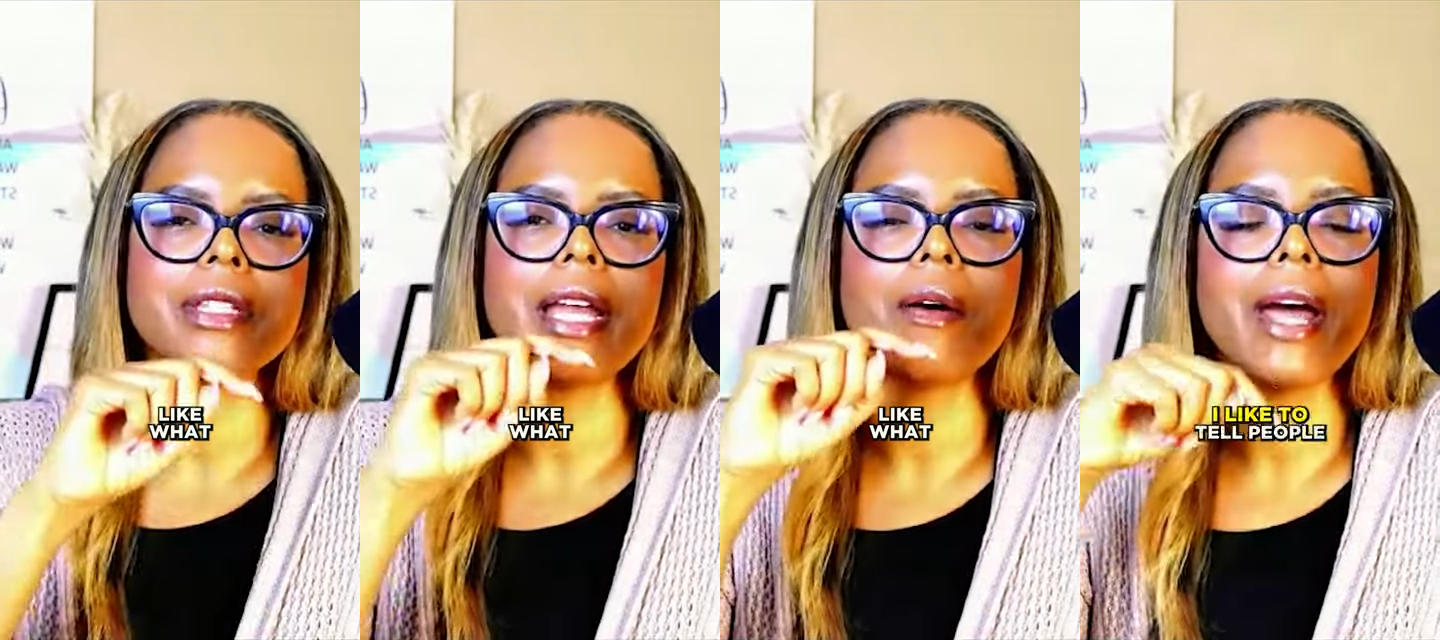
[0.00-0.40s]

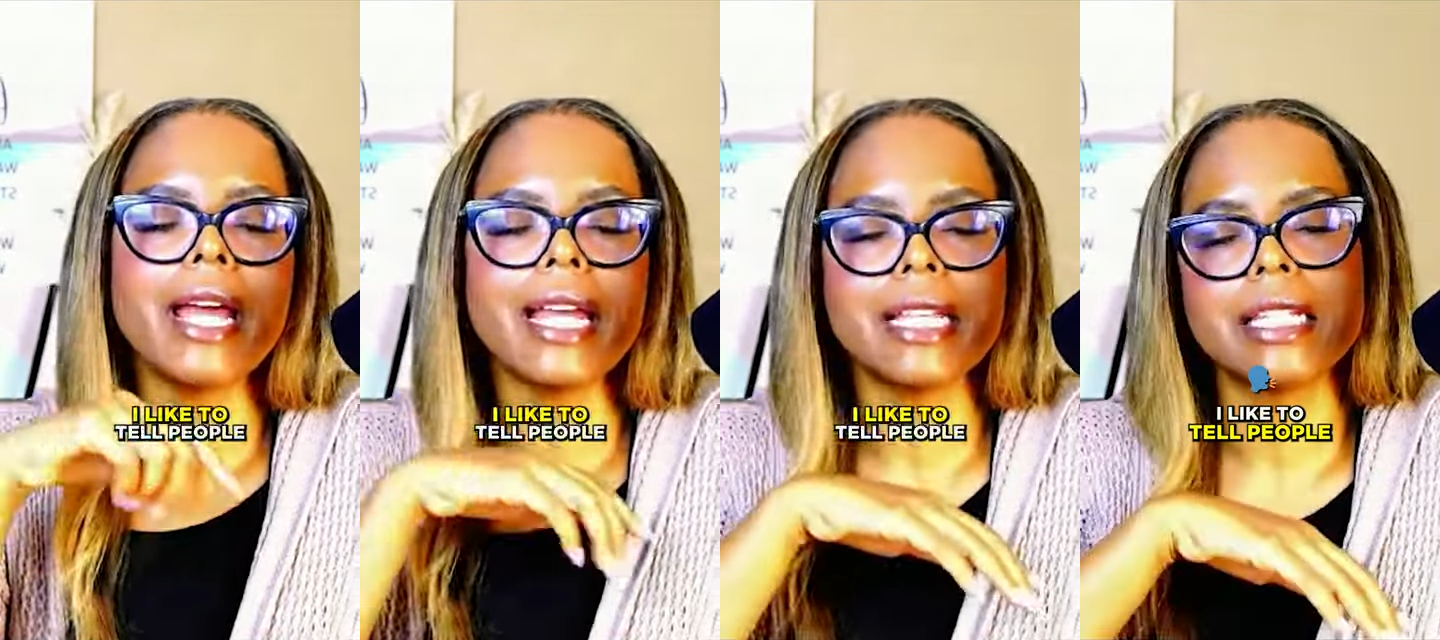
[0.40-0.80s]
Like what I
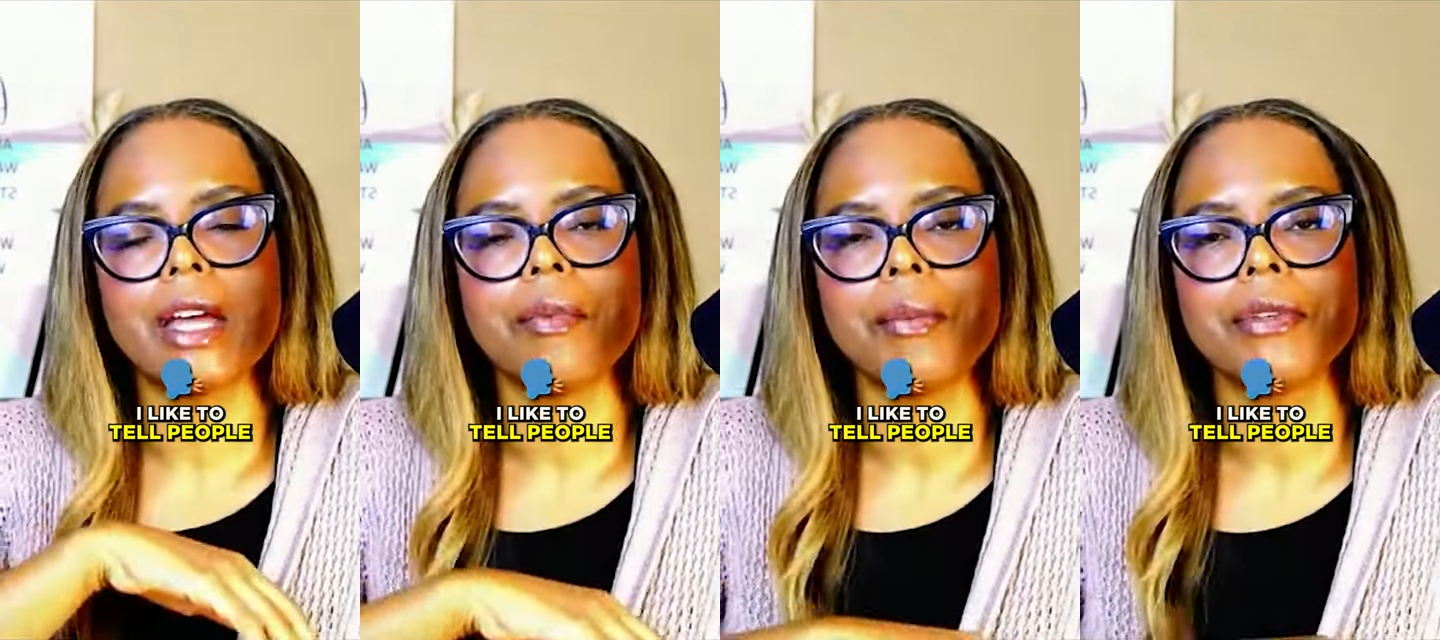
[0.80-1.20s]
like to
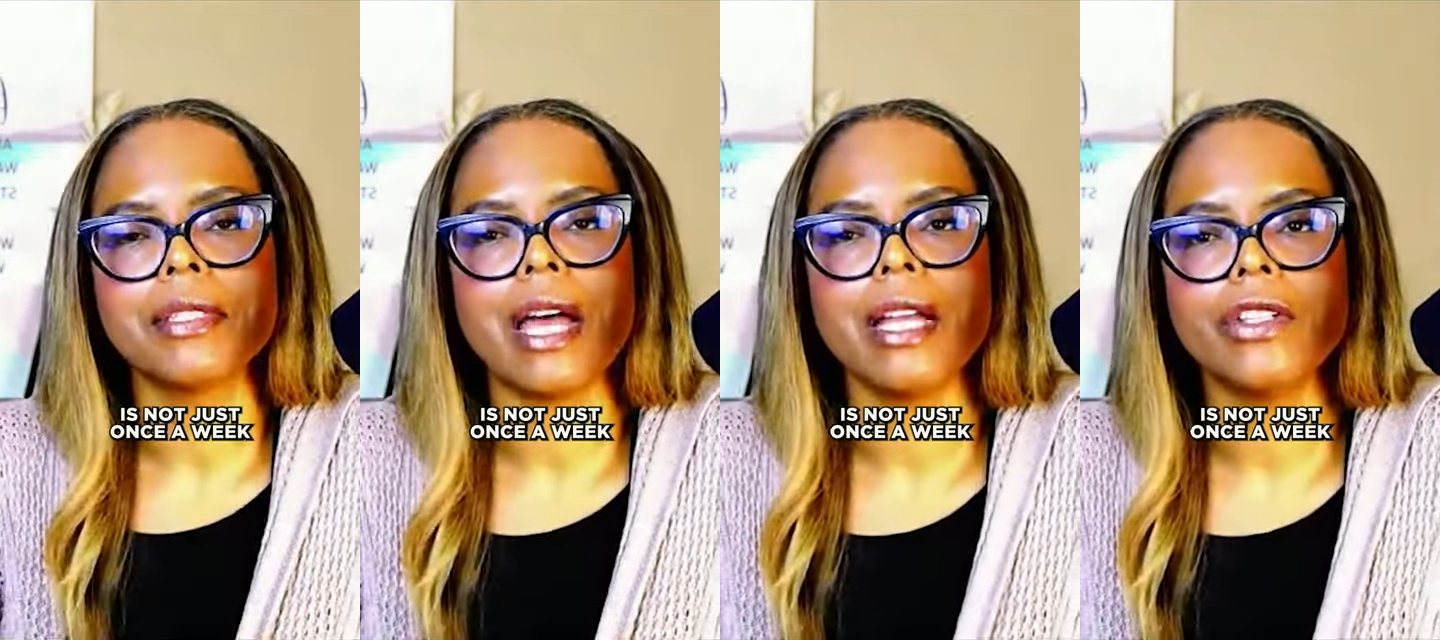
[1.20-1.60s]
tell people is
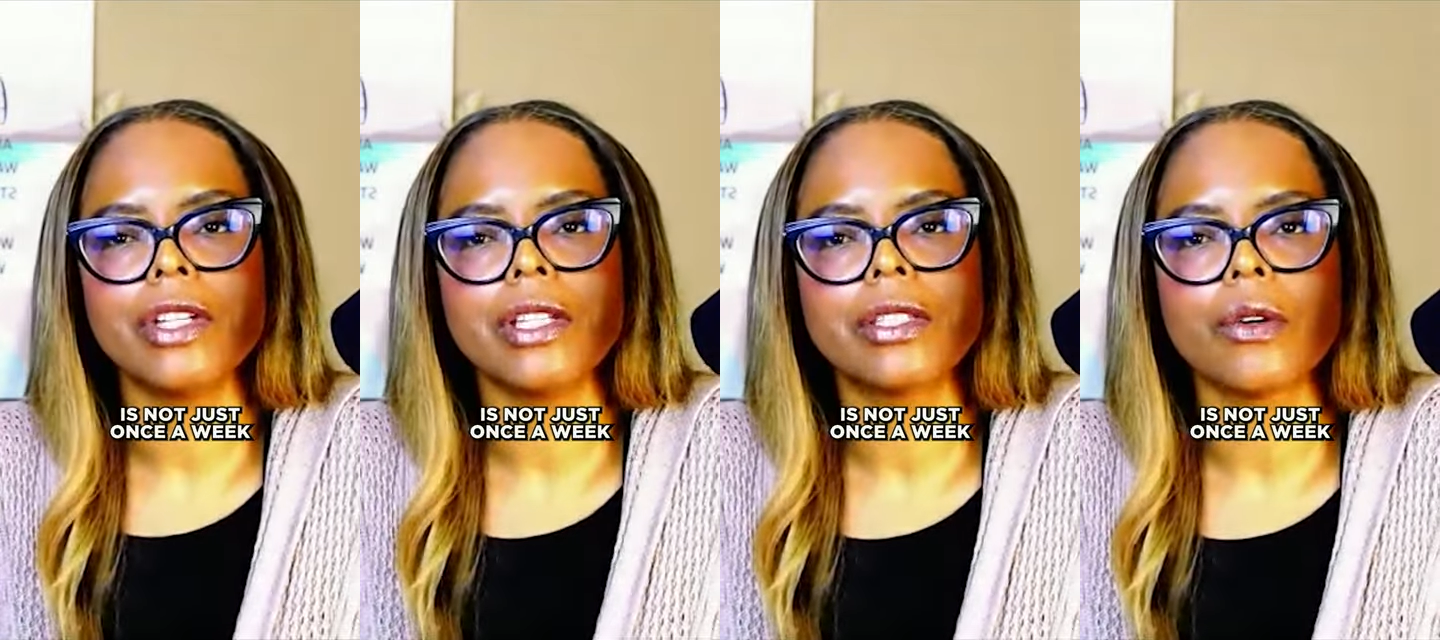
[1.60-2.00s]
not
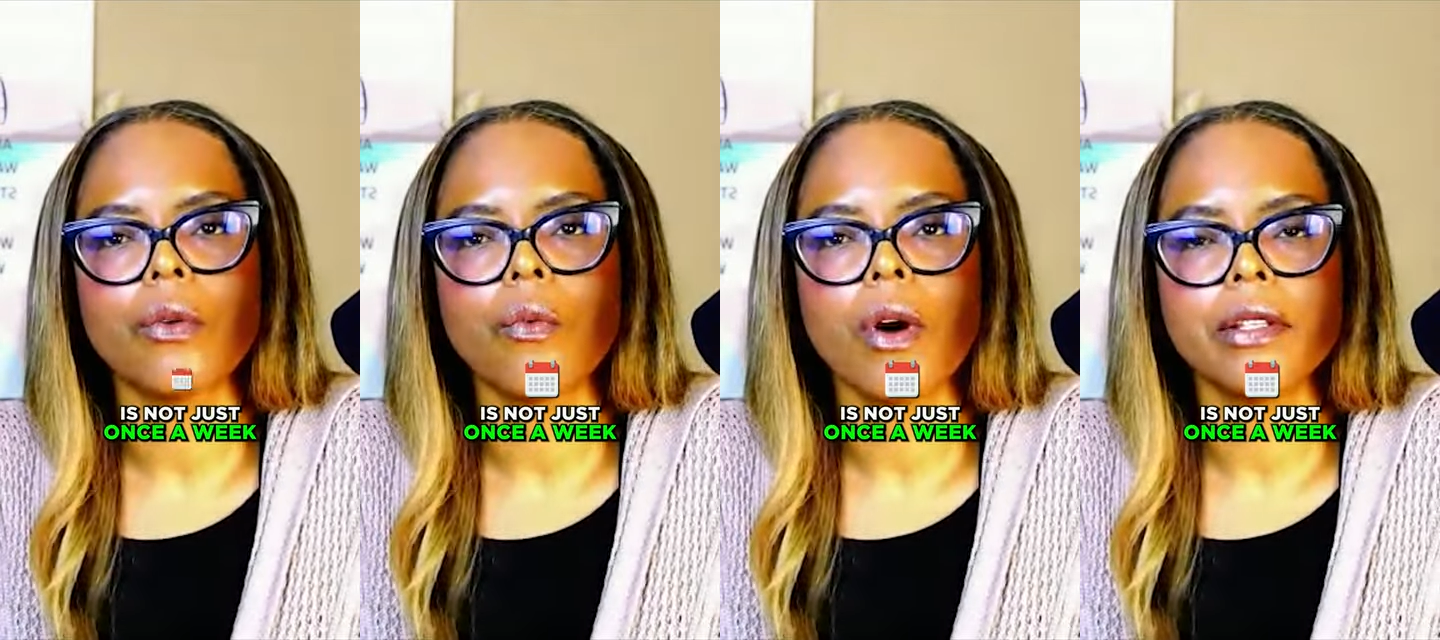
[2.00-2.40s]
just
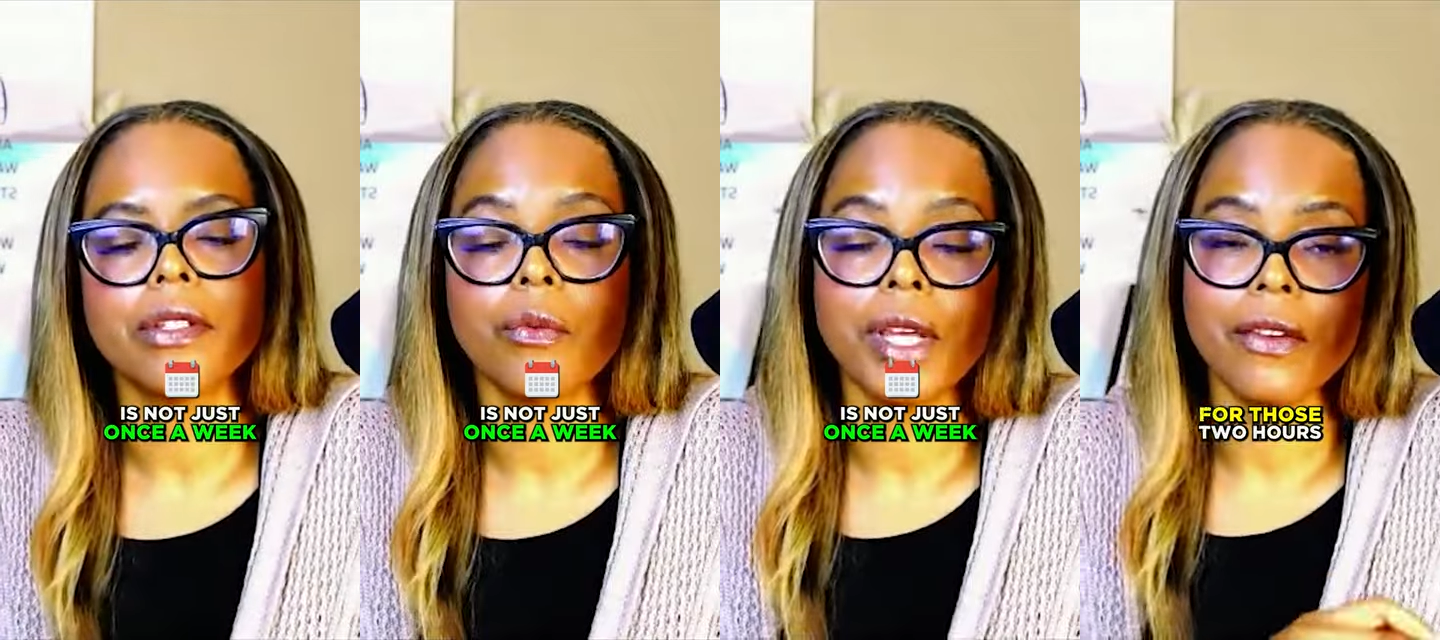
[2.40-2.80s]
once
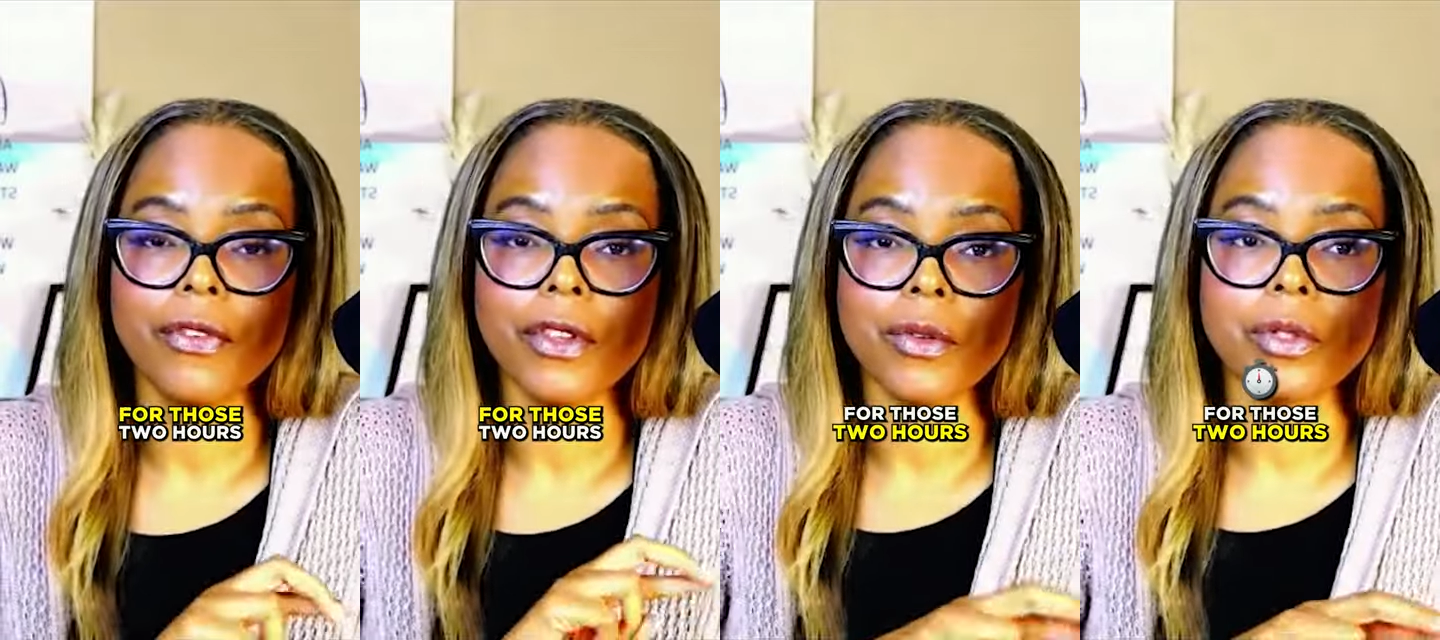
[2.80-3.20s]
a week
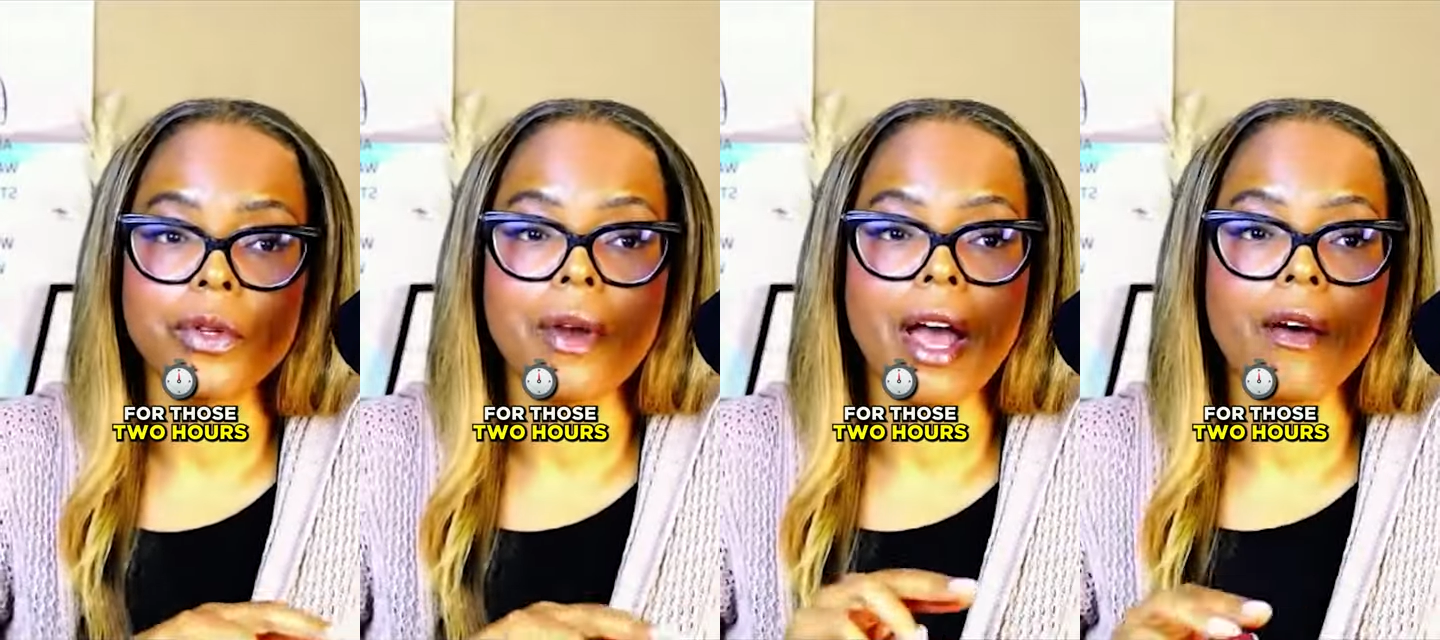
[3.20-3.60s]
for those
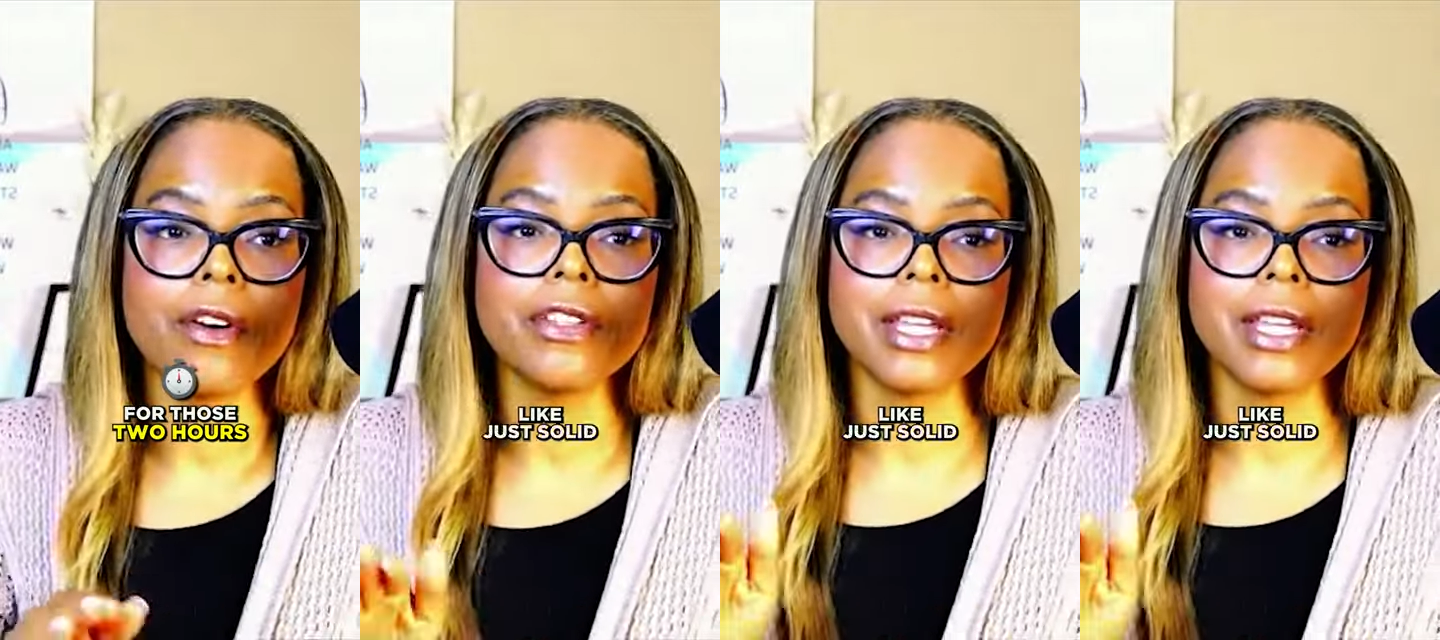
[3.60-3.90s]
two hours,